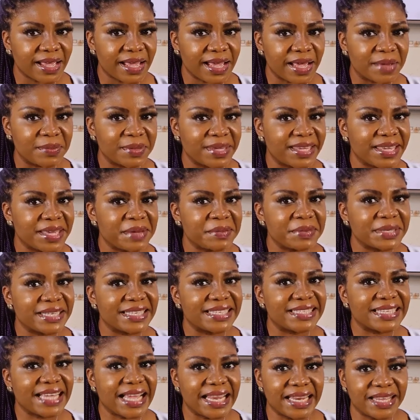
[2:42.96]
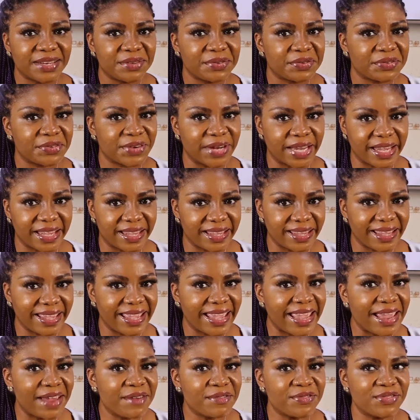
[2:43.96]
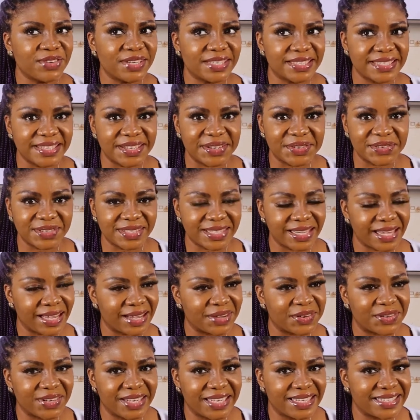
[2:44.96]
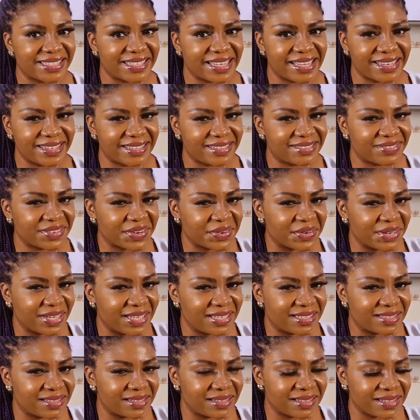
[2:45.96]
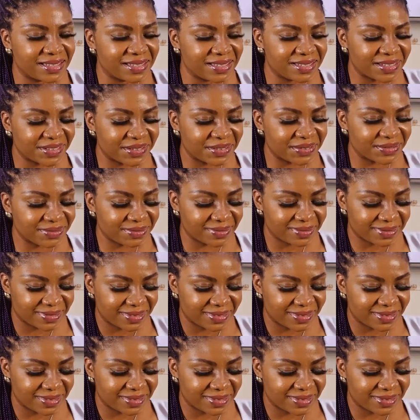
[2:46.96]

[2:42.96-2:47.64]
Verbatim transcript: I became a salad freak. Every single day I could eat salads very easily, so